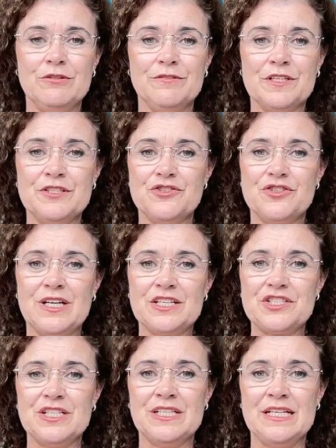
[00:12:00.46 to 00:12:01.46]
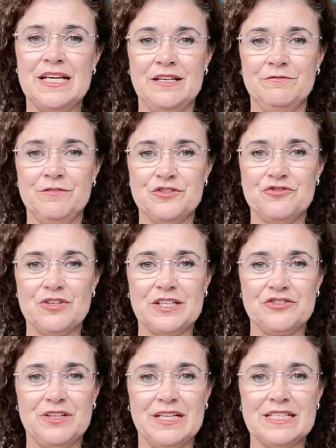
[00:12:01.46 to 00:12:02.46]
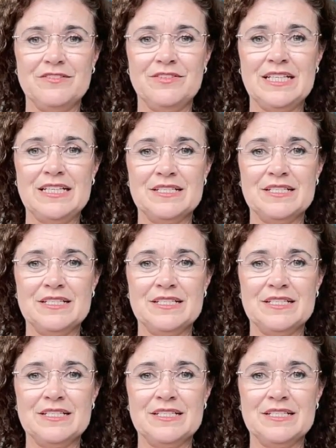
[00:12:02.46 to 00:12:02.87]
of construction and infrastructure activity,